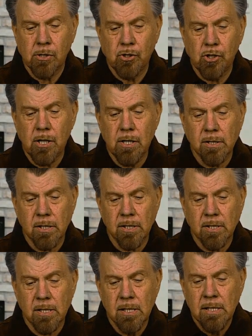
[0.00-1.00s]

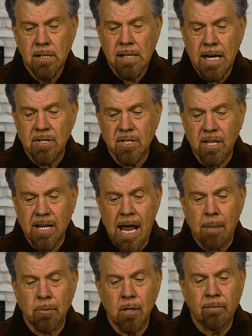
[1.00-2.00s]
Jesus as the
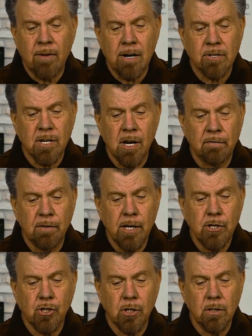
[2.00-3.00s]
captain of our
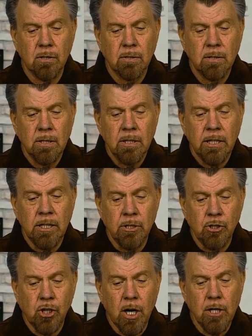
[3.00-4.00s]
salvation. In
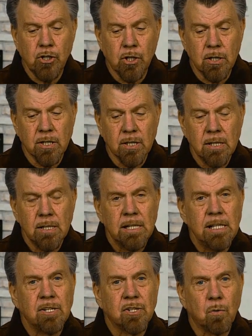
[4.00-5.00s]
Judges,
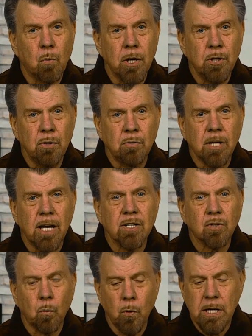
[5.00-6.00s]
He's the one who takes
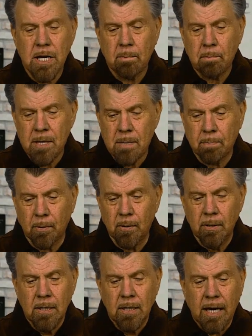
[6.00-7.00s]
weak people
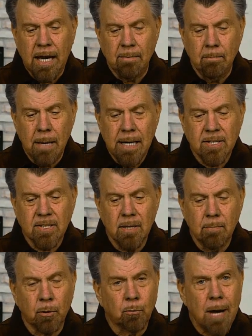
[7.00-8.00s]
and makes them
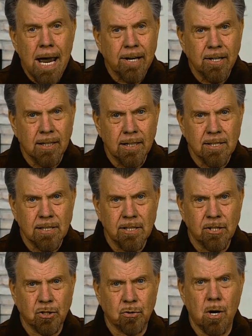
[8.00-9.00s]
miraculously
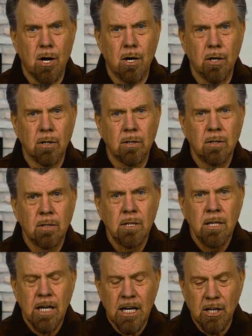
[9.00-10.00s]
strong.
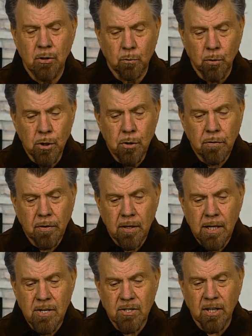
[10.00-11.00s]
In Ruth,
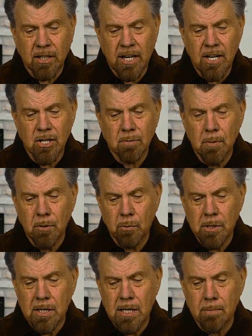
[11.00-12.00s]
He's the kinsman
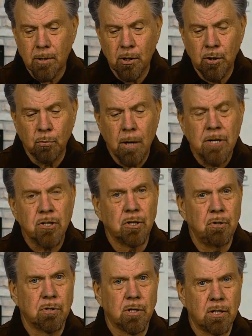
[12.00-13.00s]
redeemer who
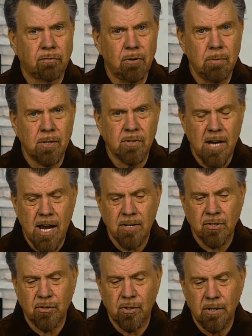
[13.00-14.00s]
rescues us from
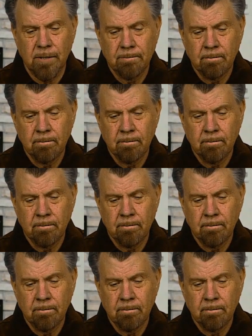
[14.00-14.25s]
disaster.